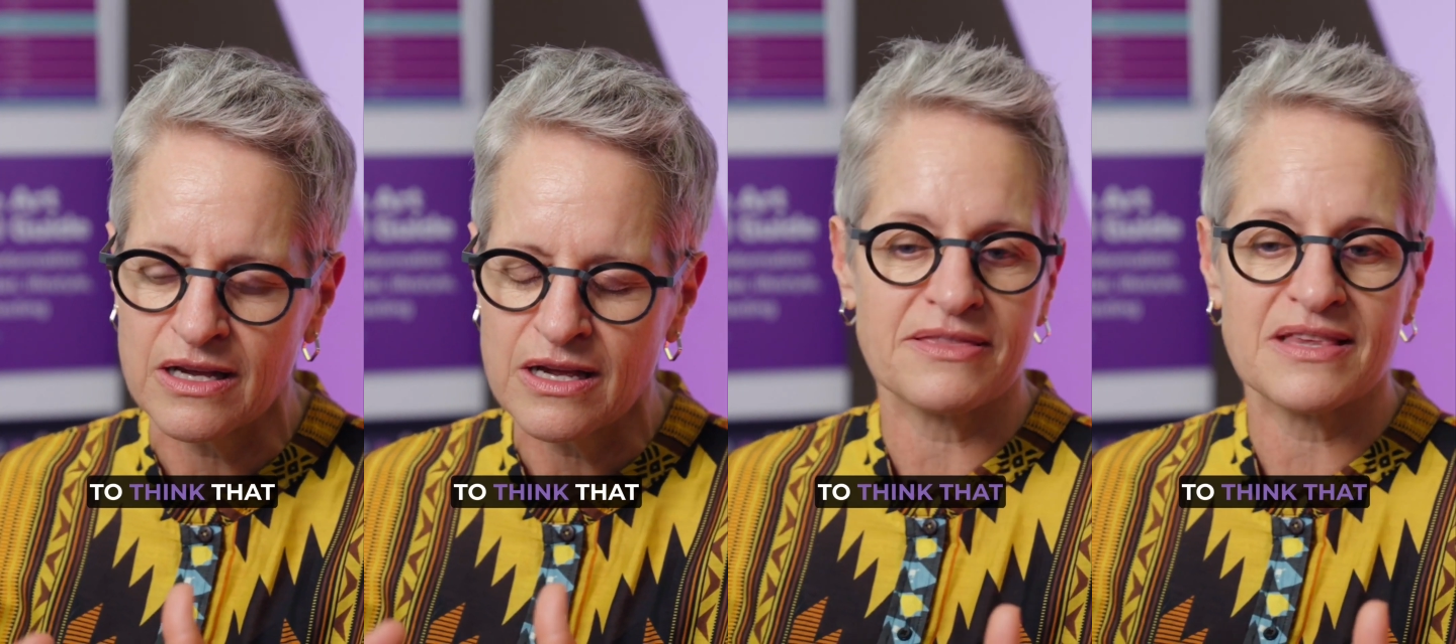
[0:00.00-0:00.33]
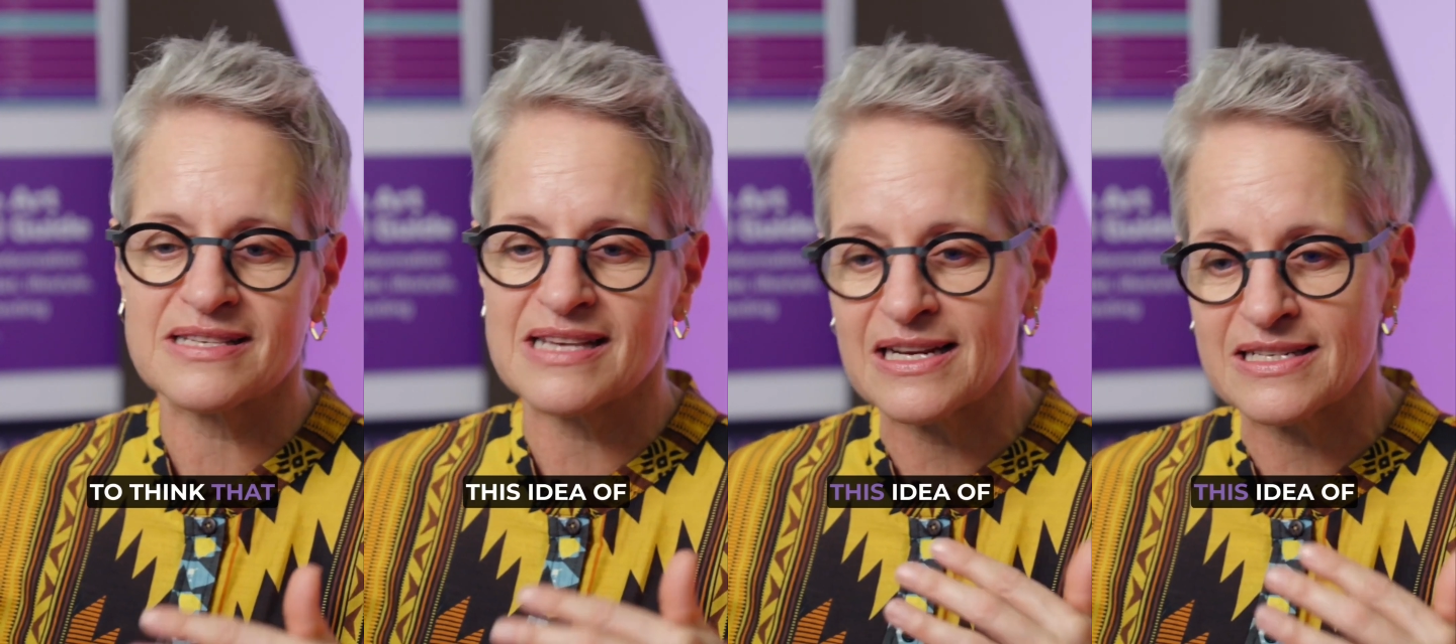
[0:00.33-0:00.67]
that
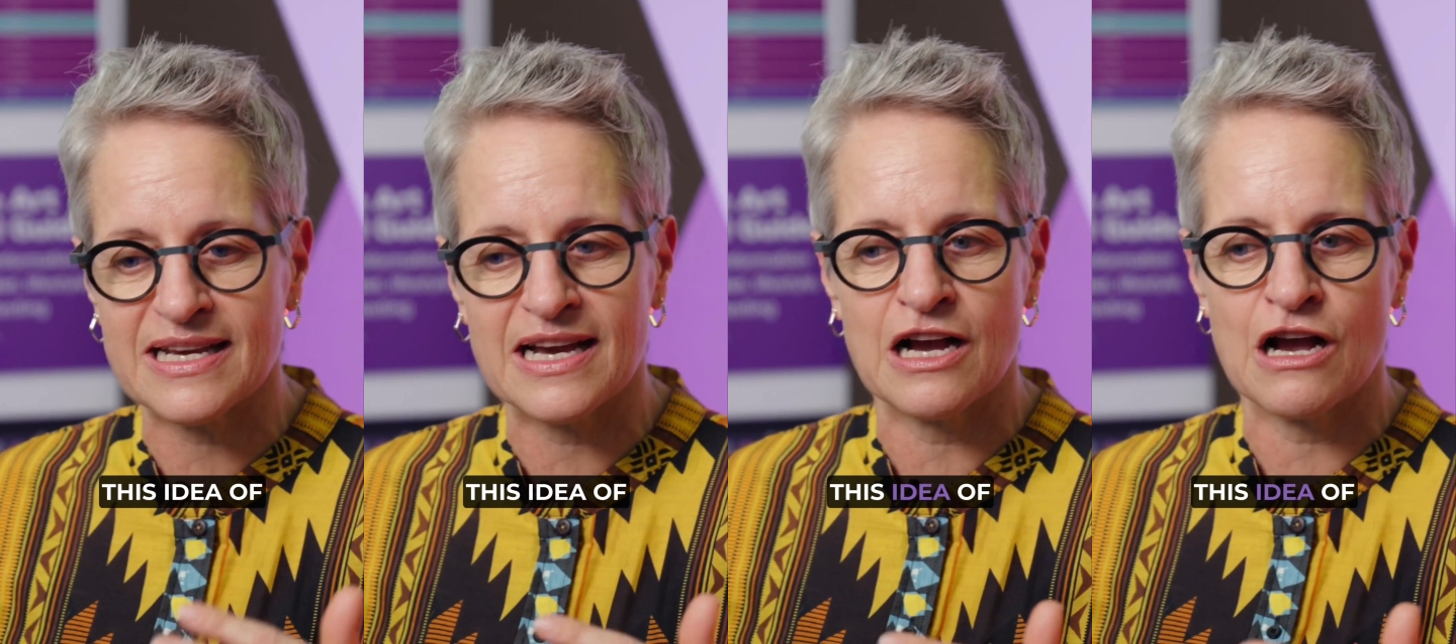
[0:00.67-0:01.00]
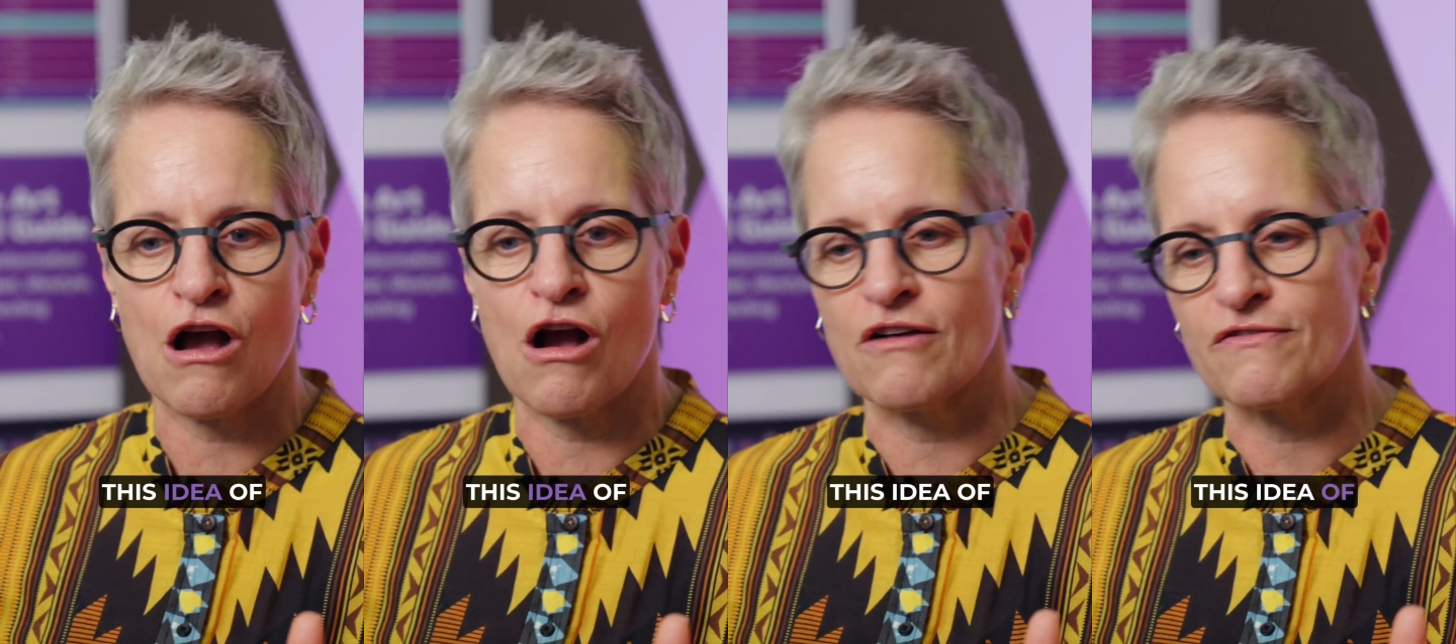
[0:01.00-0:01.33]
this
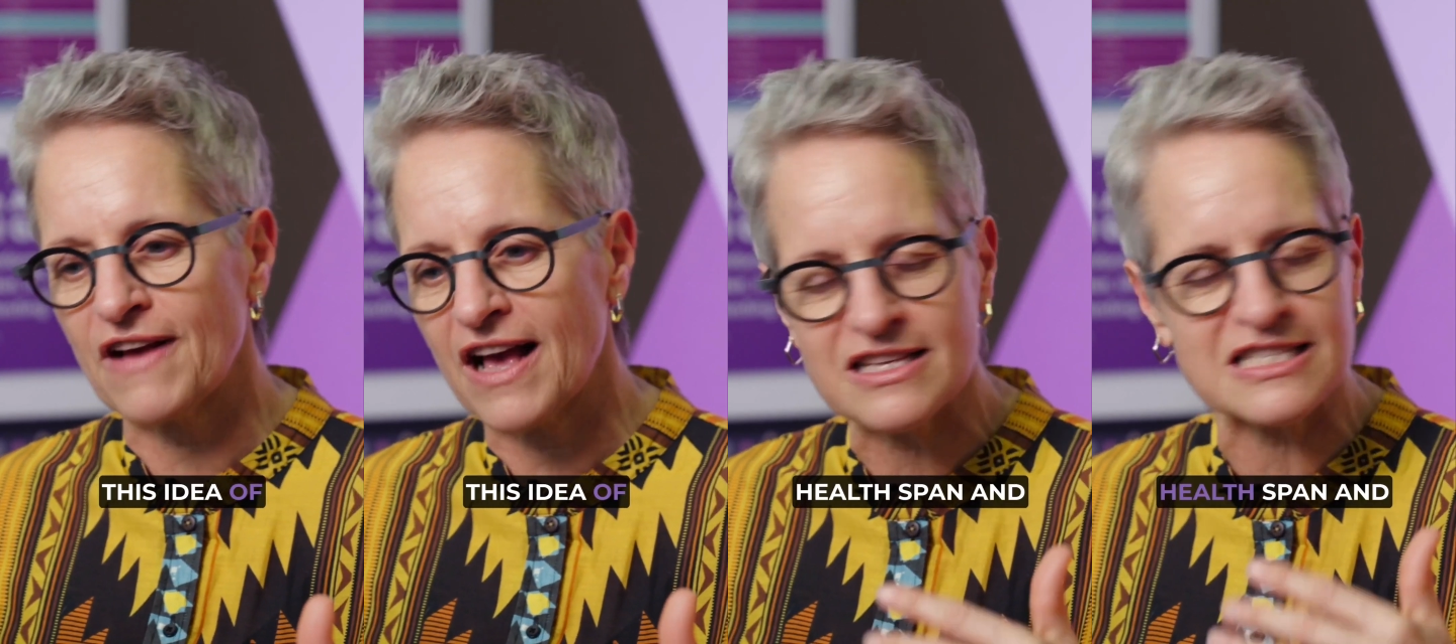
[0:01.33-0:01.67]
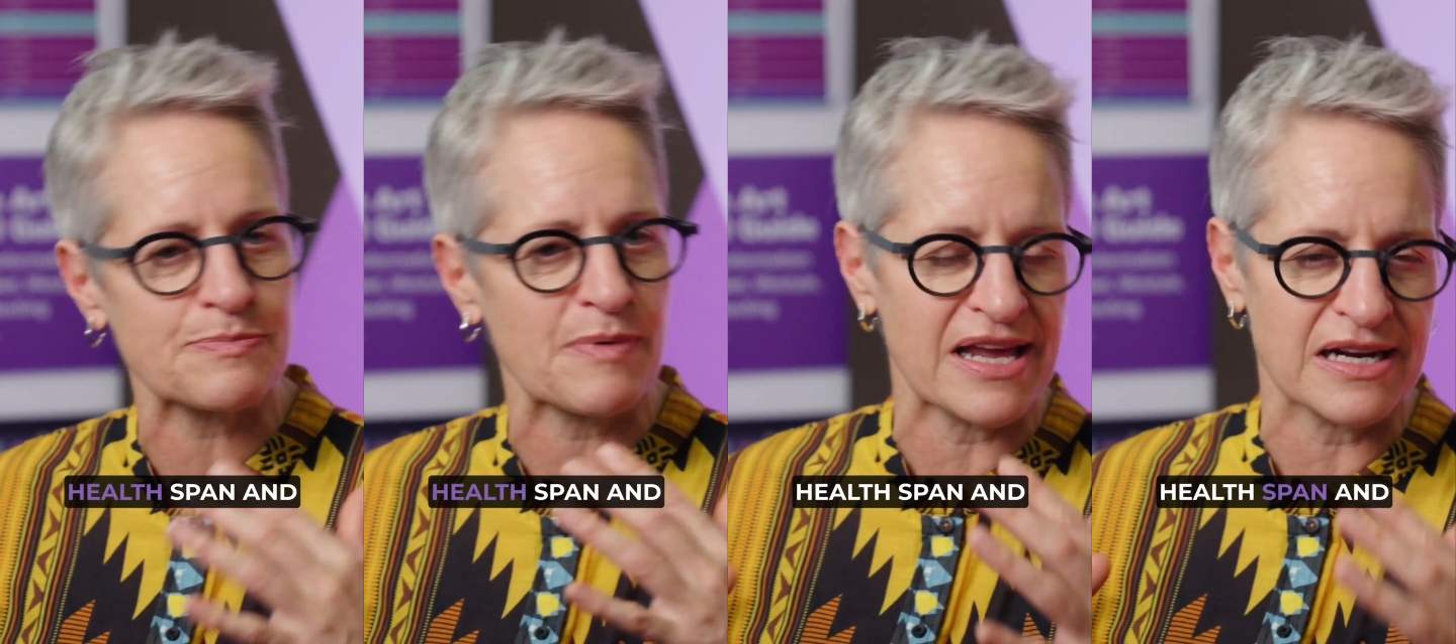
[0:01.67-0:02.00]
idea of
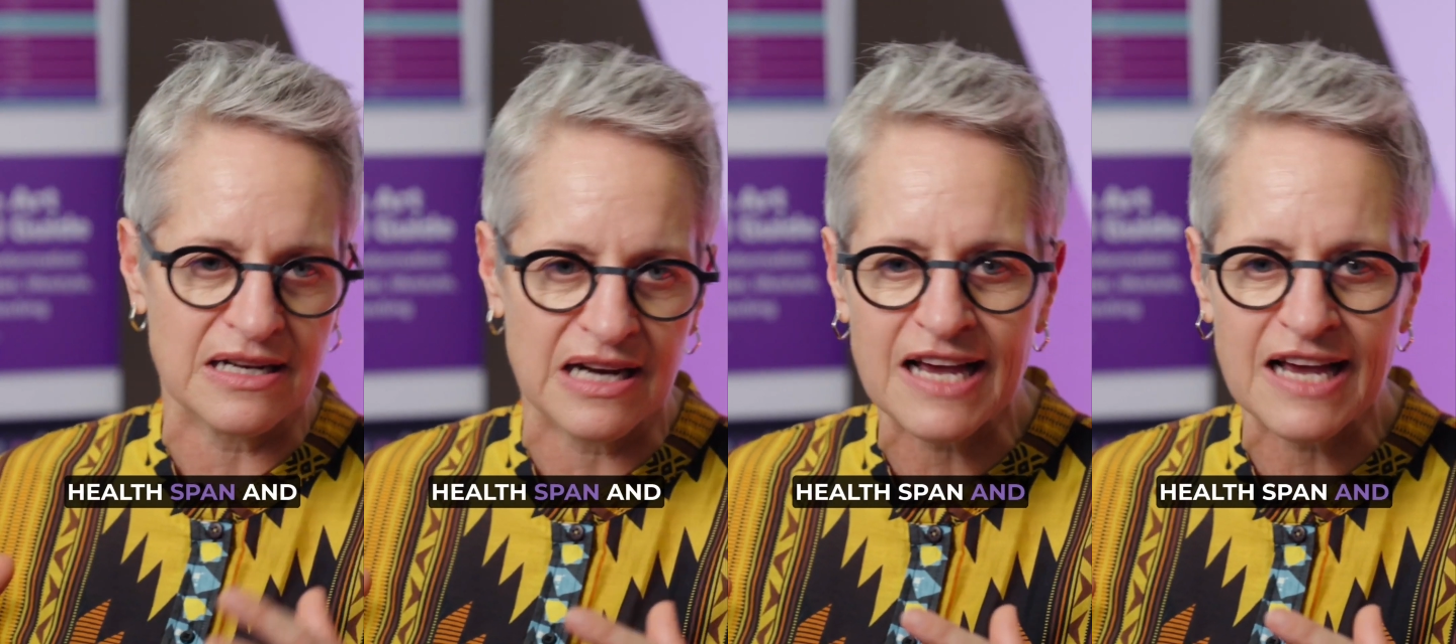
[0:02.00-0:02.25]
health span and